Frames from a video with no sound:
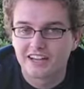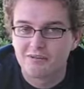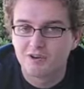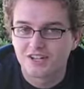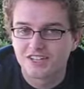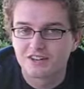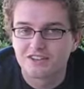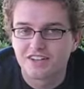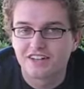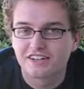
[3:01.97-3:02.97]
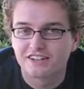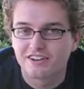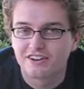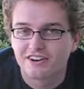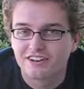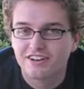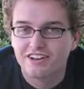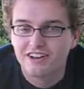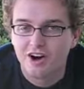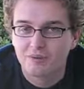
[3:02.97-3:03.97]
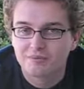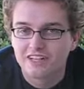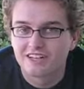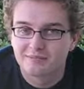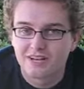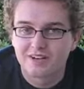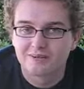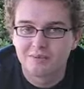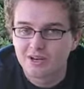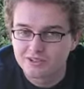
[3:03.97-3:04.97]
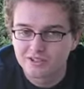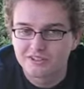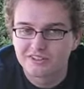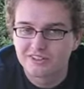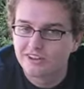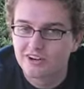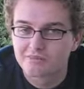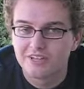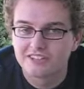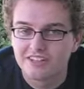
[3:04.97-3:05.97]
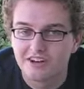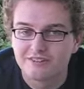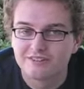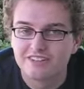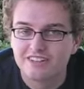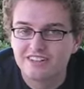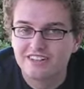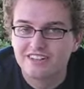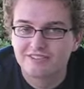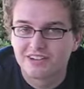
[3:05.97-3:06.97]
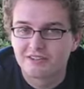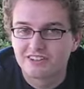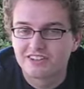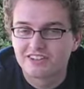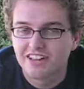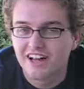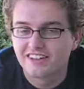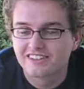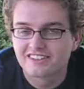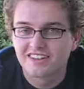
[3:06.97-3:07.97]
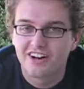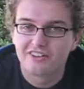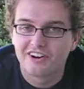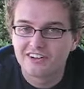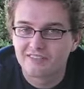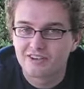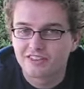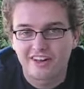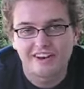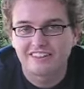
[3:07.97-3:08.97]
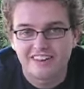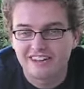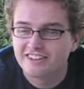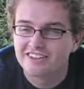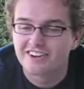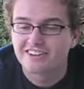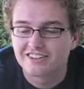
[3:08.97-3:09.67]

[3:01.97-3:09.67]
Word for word: I want to go to that New York opening. I'm kind of partial to New York myself when I went there last, although I never thought I'd like New York.